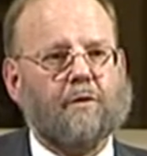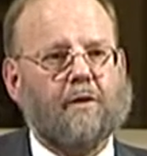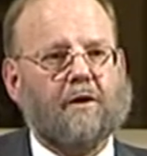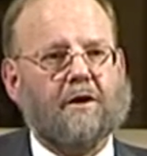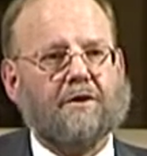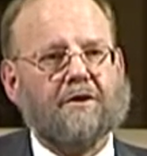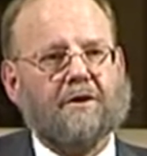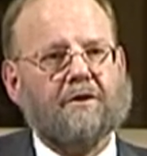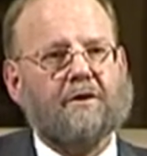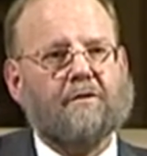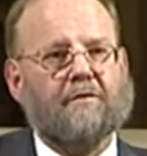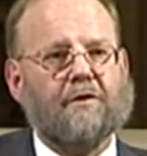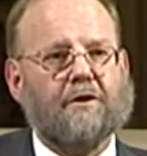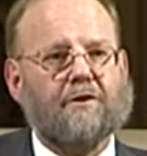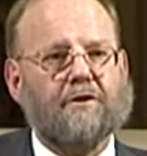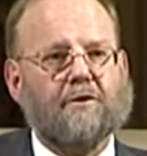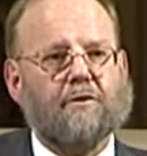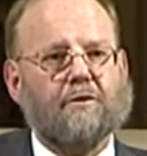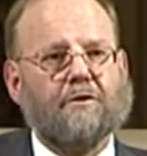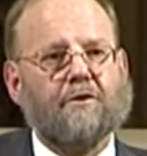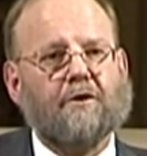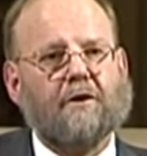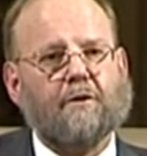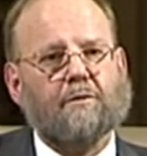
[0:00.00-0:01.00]
whereas
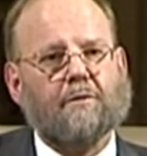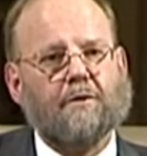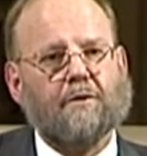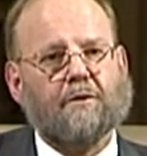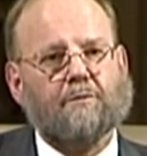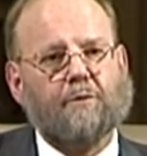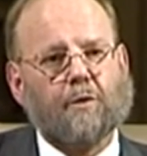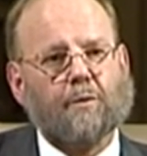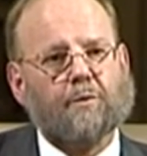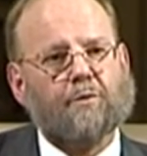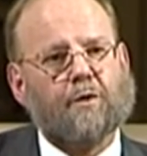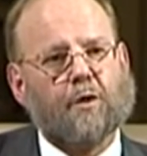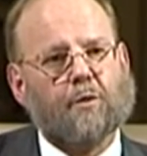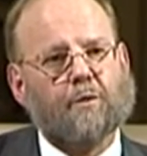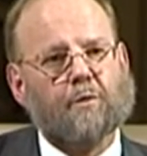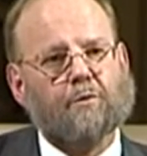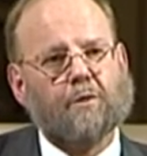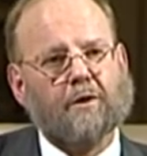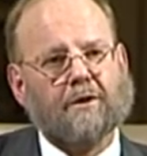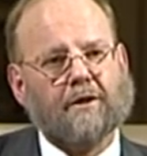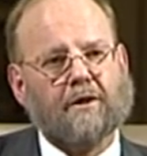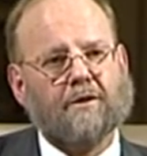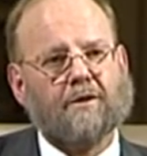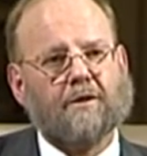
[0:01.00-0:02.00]
individual treatment
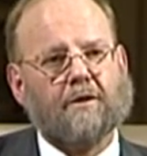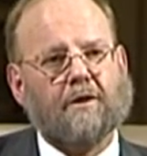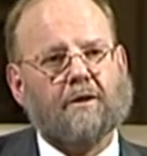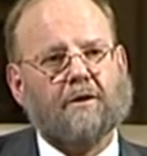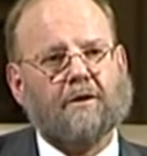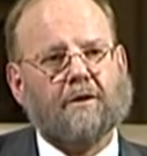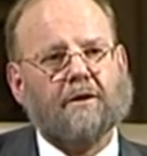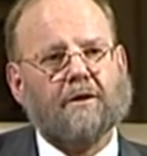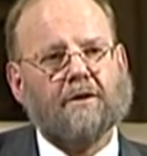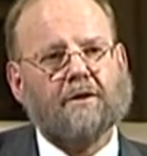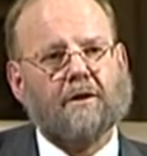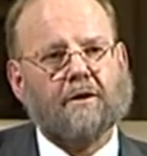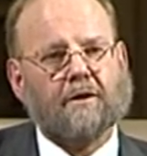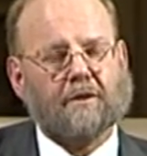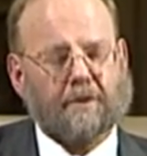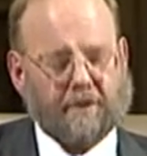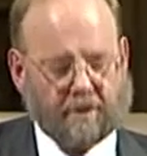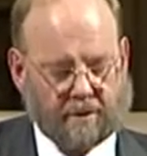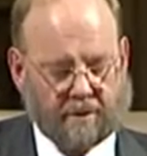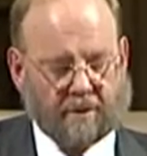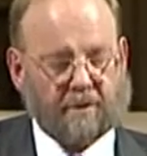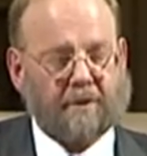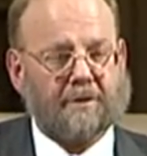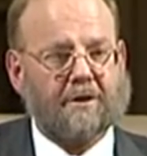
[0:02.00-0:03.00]
probably
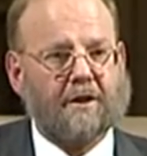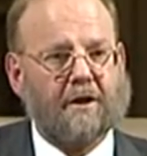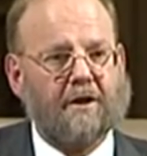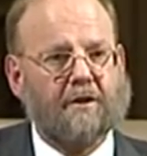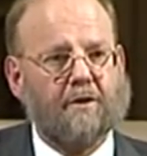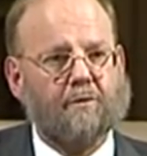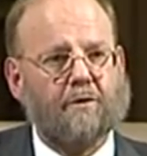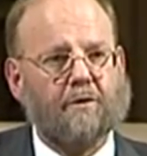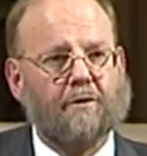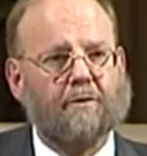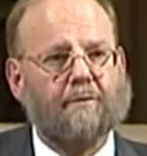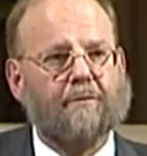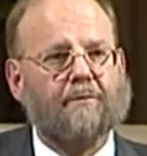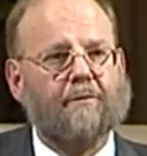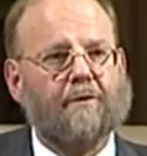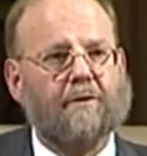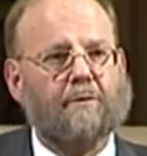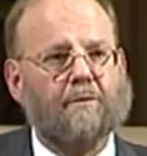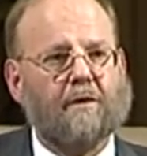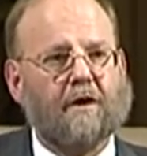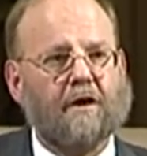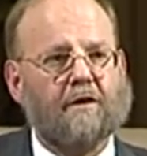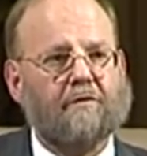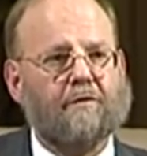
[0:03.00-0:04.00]
isn't attainable,
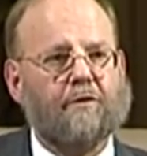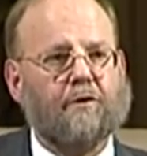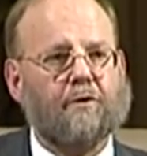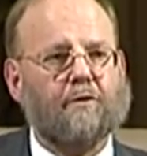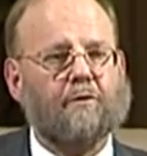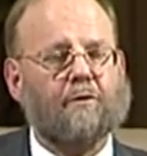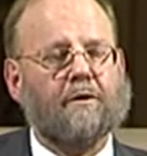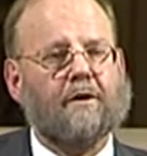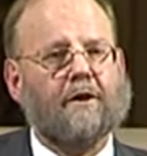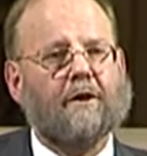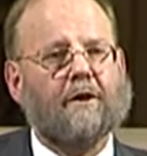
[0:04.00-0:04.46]
in my view.